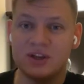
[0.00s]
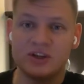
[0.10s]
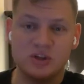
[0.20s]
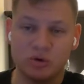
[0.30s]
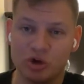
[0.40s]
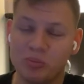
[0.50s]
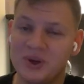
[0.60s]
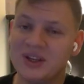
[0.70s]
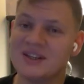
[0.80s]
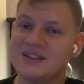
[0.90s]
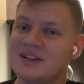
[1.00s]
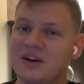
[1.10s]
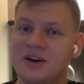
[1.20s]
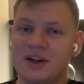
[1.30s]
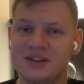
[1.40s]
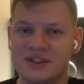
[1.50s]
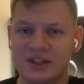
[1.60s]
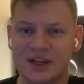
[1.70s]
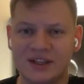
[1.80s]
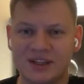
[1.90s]
There's no doping test there.
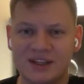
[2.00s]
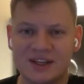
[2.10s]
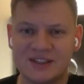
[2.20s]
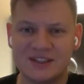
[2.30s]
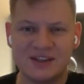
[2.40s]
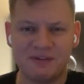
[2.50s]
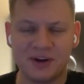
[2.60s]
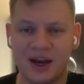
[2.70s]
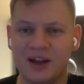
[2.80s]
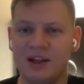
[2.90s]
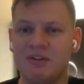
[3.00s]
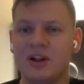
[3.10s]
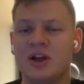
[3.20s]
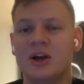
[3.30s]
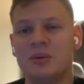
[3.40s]
It's I think that's different kind of level.